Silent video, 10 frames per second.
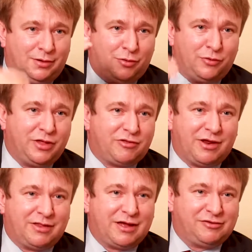All these
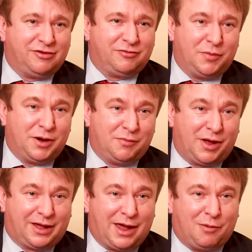transactions have appeared in
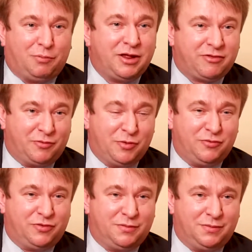my account. Please
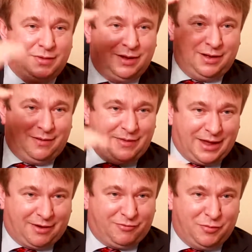remove them. They
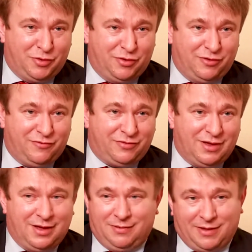get removed.
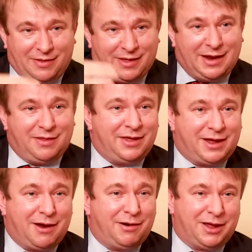They then hit the
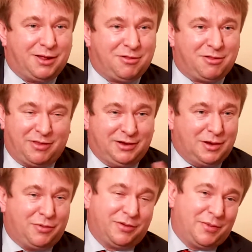account again. So they
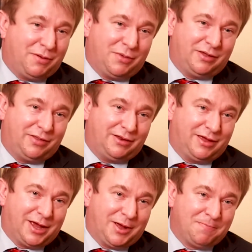double the amount of money they
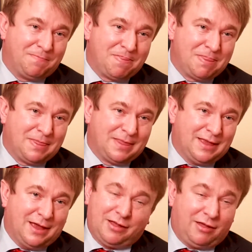take out.
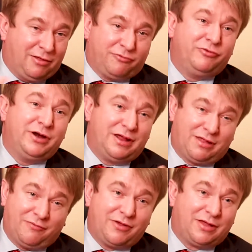It's really
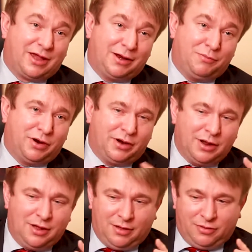sophisticated. But
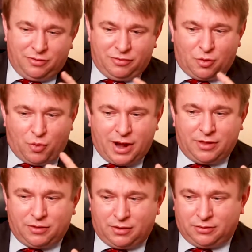the
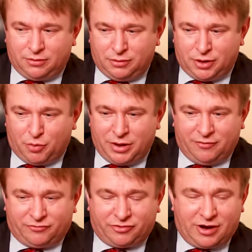way that we
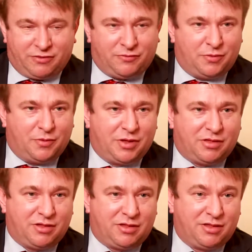have transformed the
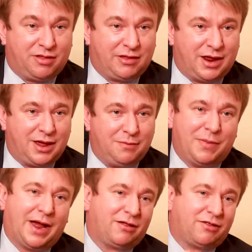businesses today,
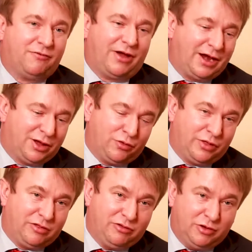banks are adding all
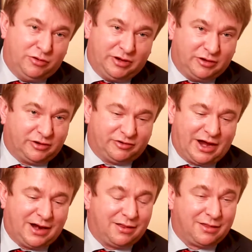these new digital
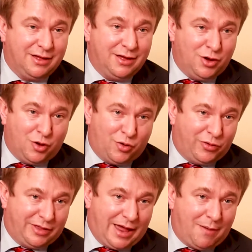channels, all
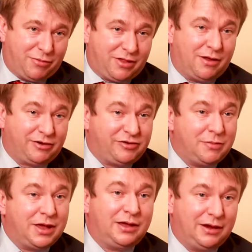these apps are actually
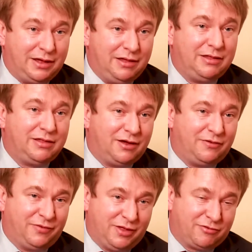making it easier
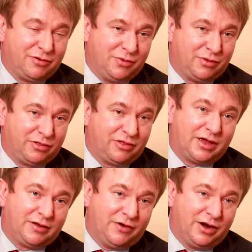for these criminals to
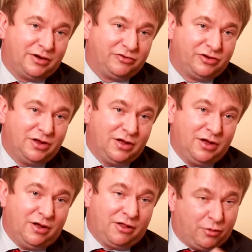take advantage.
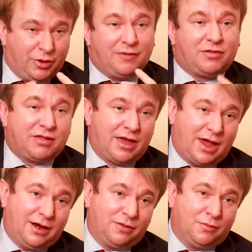So we have to stay
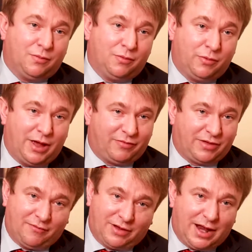ahead of them. We have to
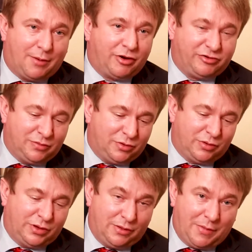have collaboration
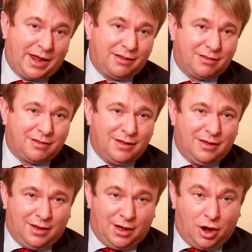between the banks.
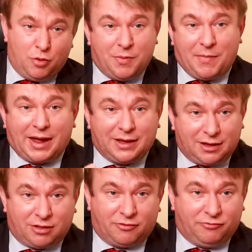Open
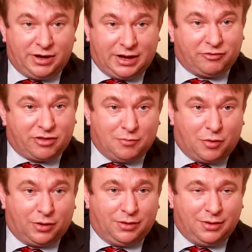banking is a really interesting
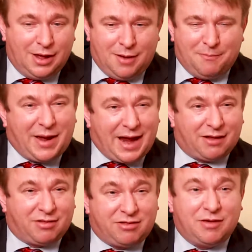model.
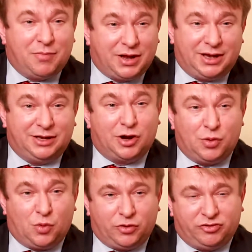Banks typically
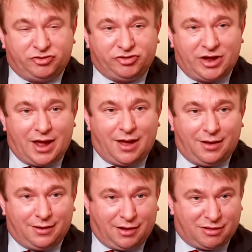don't want to
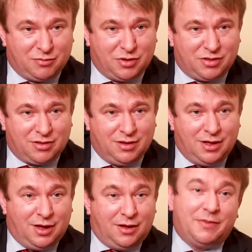share customers.
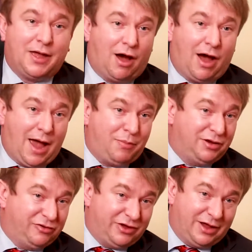They are happy
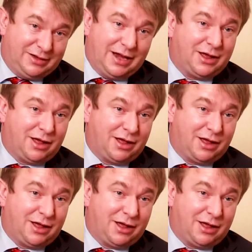to share dead